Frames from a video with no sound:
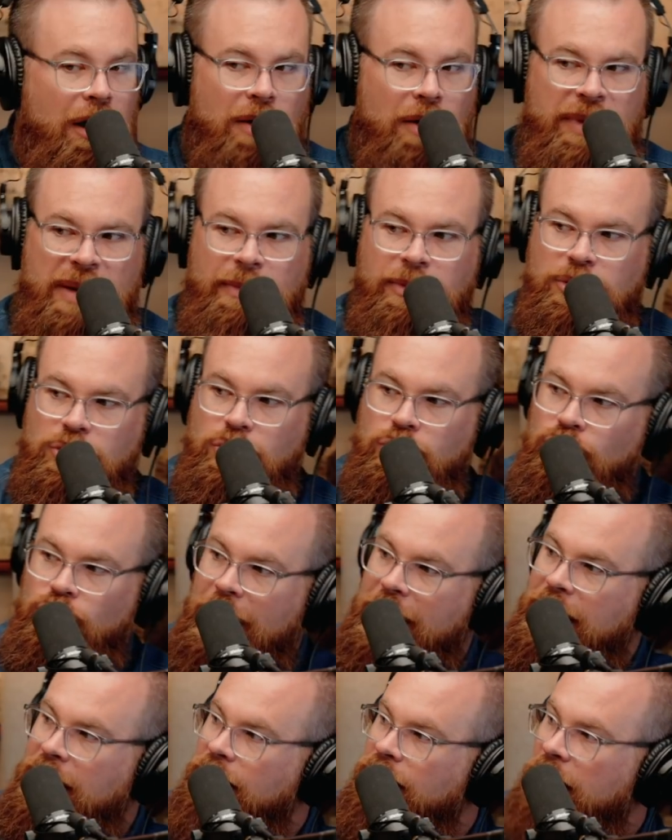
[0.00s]
are people
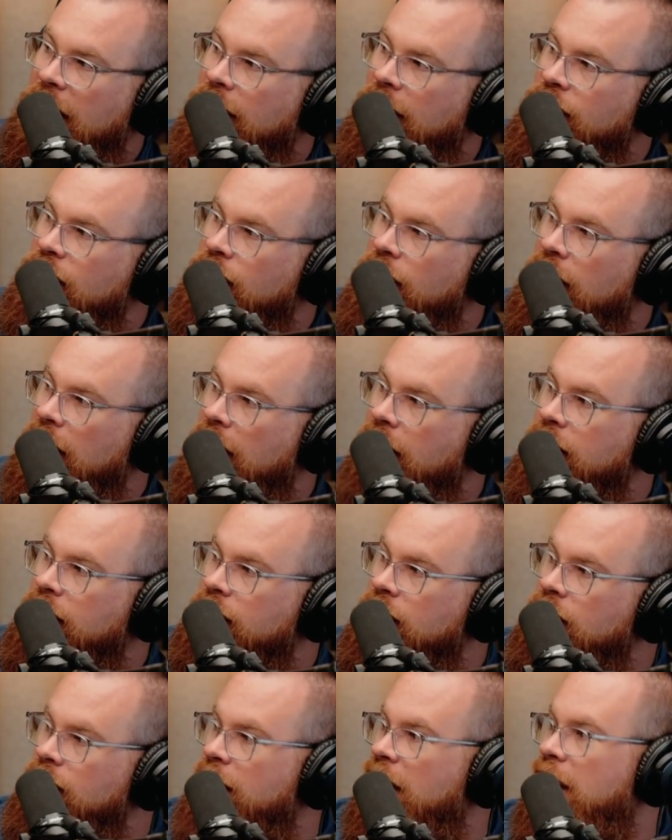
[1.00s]
trading Biogen right now? I would
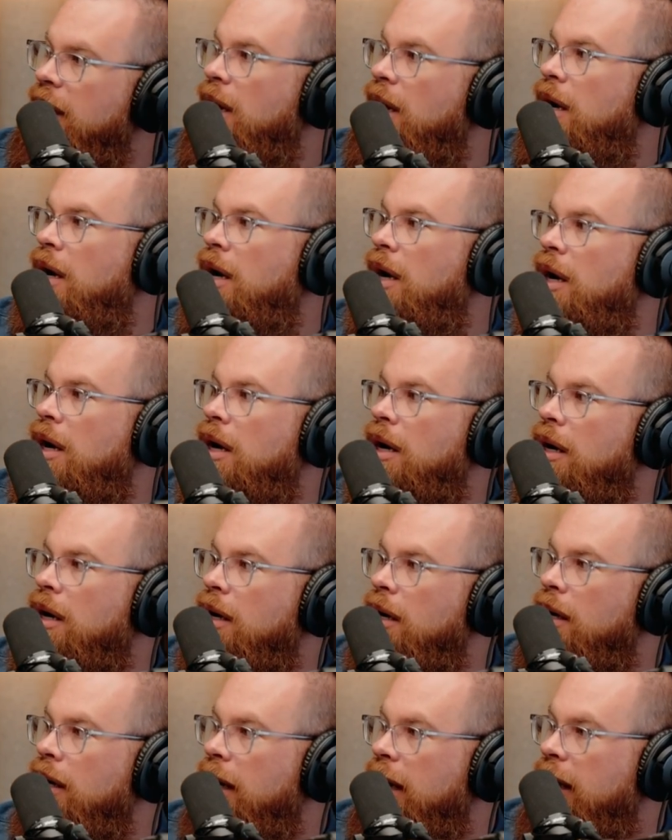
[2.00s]
assume they
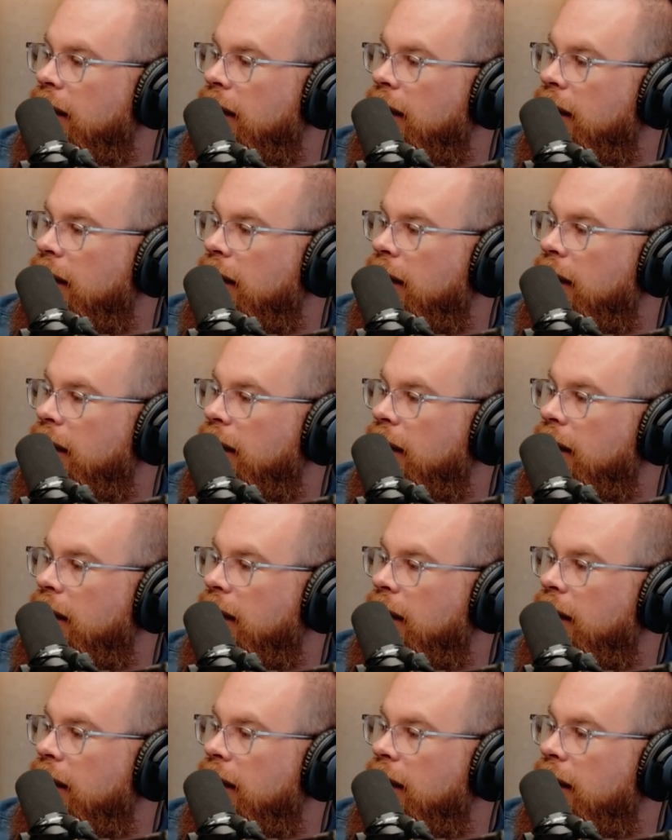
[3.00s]
are,